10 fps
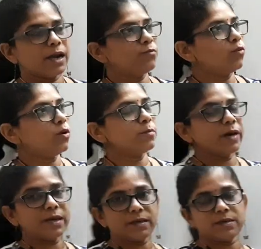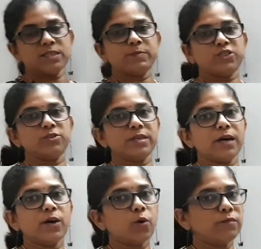and for my class especially,
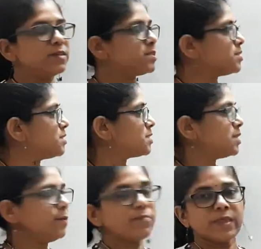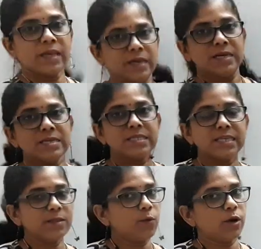I always suggest the
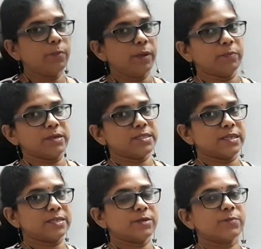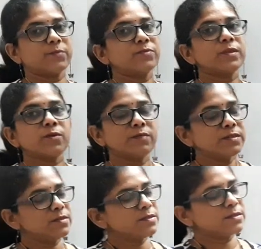Zen model paper set,
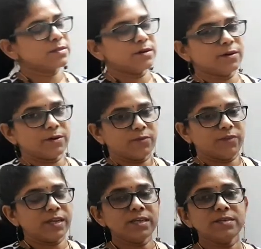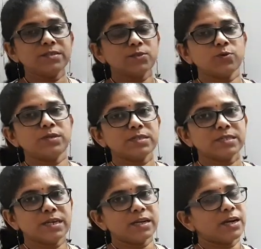which is very easy to
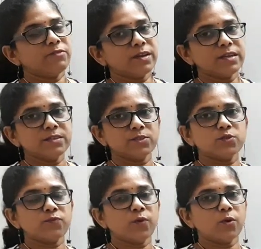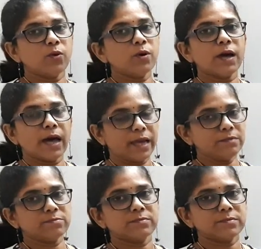understand and very easy to follow and